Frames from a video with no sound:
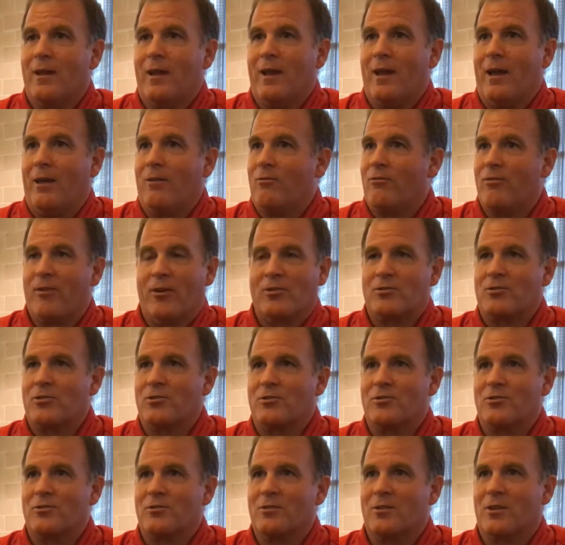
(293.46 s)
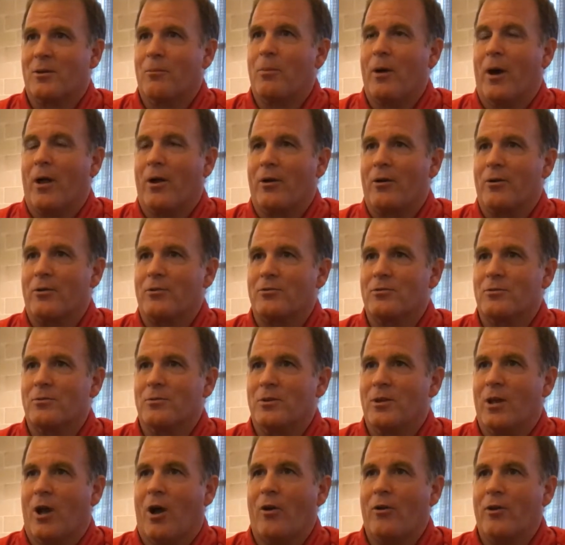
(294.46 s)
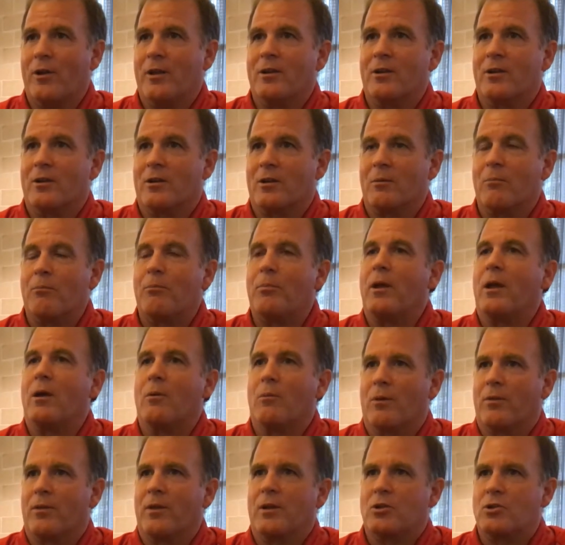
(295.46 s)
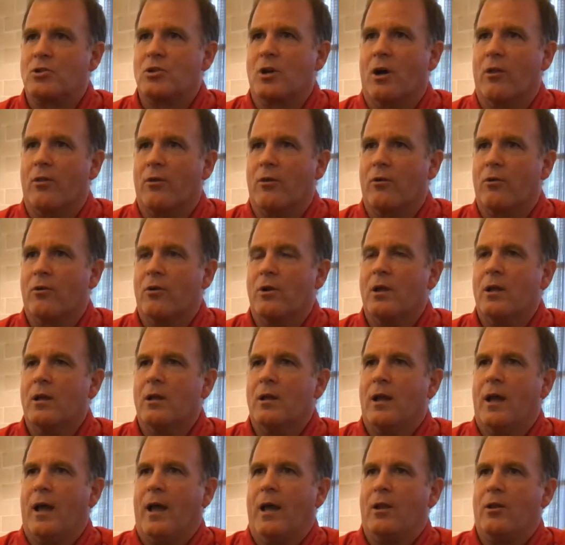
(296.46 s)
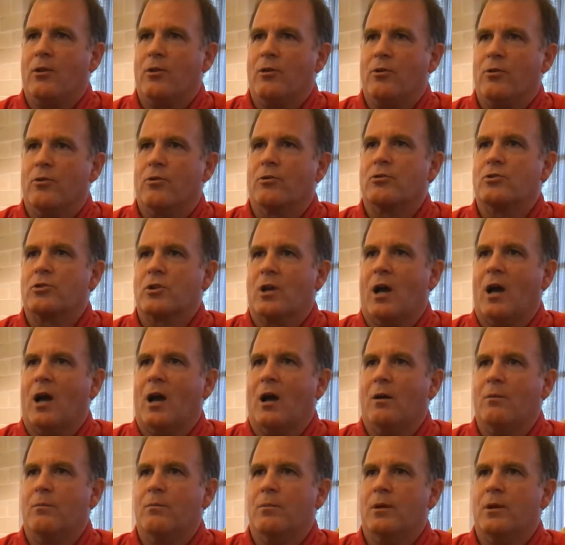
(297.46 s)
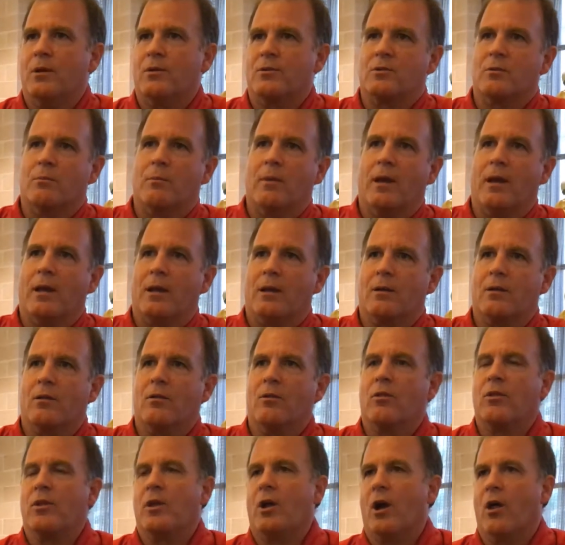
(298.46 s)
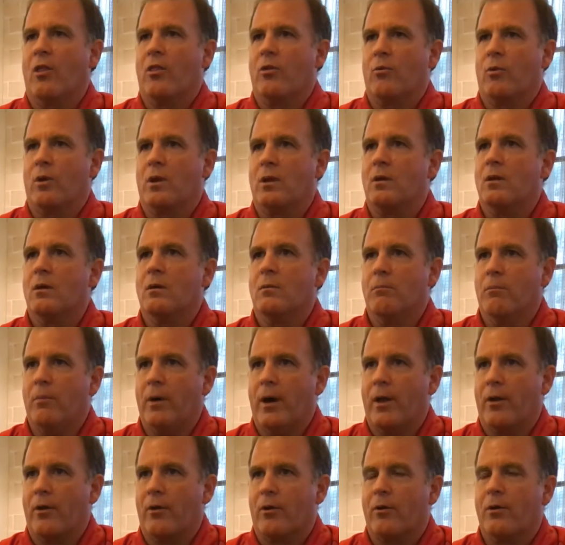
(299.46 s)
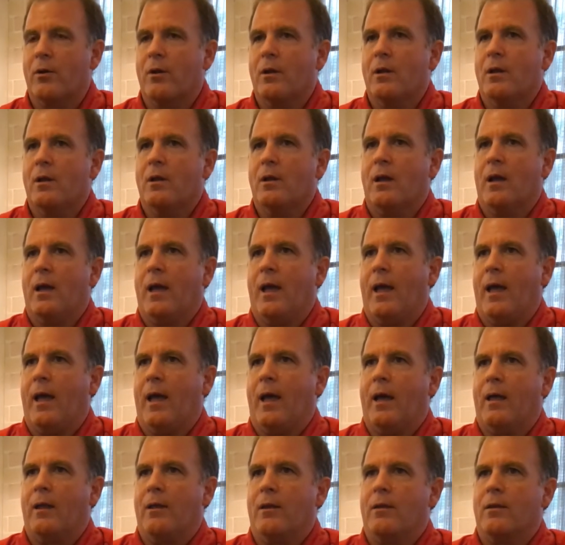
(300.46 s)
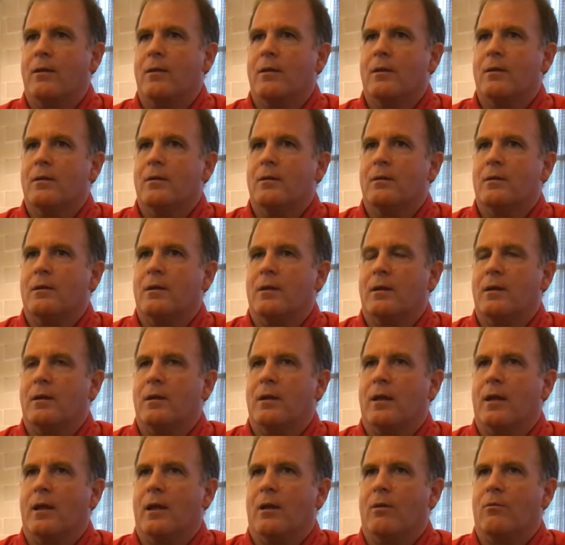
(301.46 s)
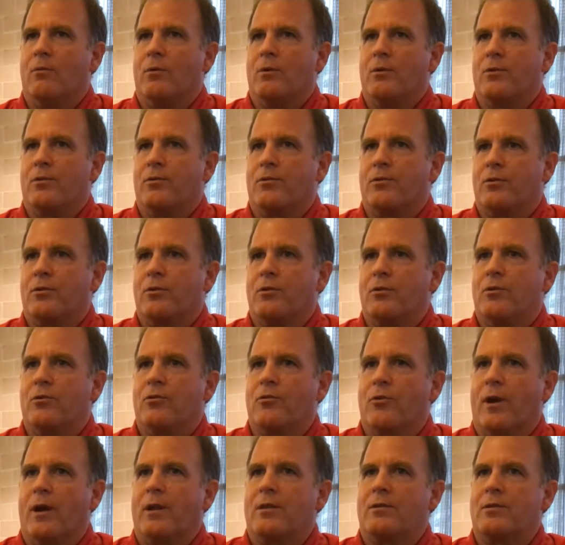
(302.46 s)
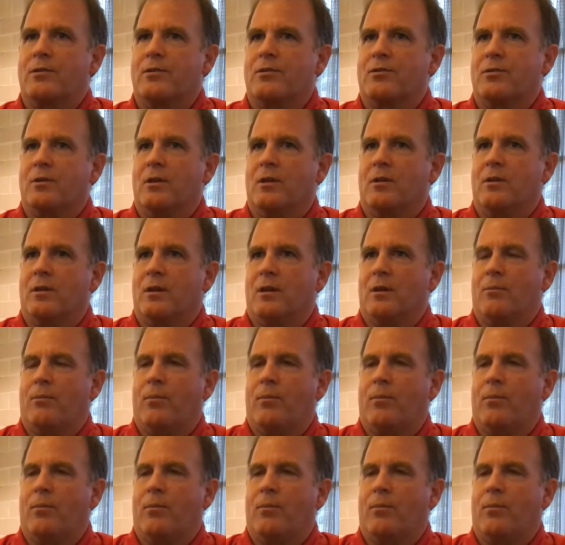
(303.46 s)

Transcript: and fiercest competitors. Y'all need to compete with each other, and your job is to make the other one better. And it was great to see the